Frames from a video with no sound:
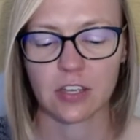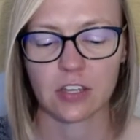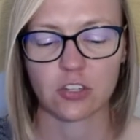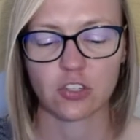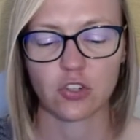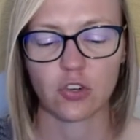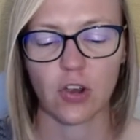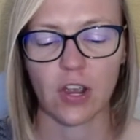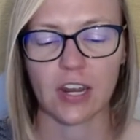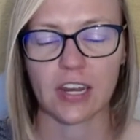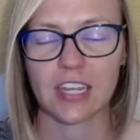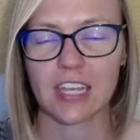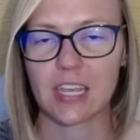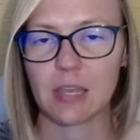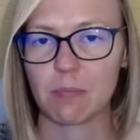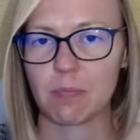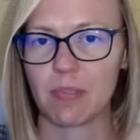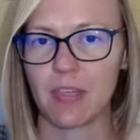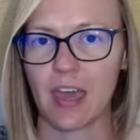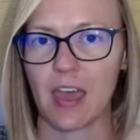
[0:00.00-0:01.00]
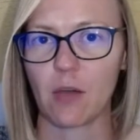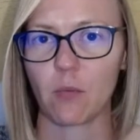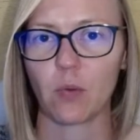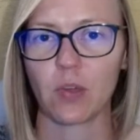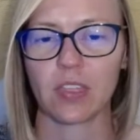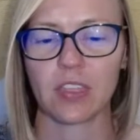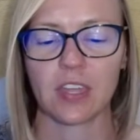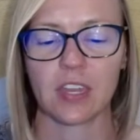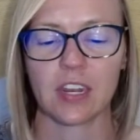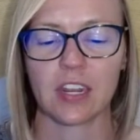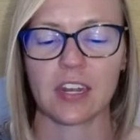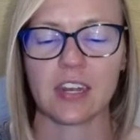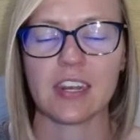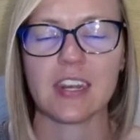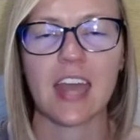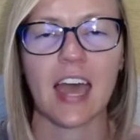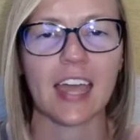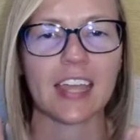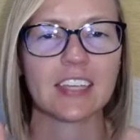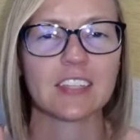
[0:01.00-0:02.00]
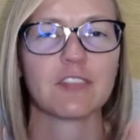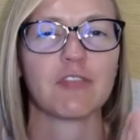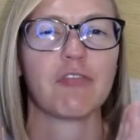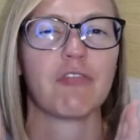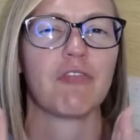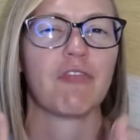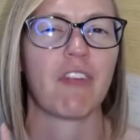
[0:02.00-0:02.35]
try to keep that within a nice,